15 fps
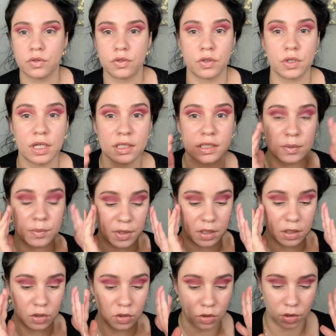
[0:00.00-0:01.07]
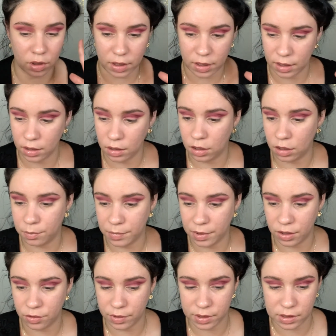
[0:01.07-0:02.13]
you guys, I'm gonna go ahead and cut my
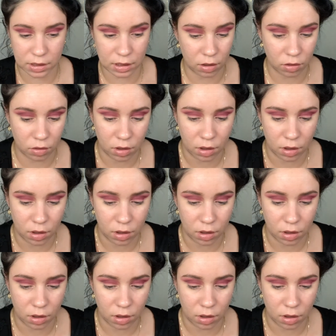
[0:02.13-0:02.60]
crease now.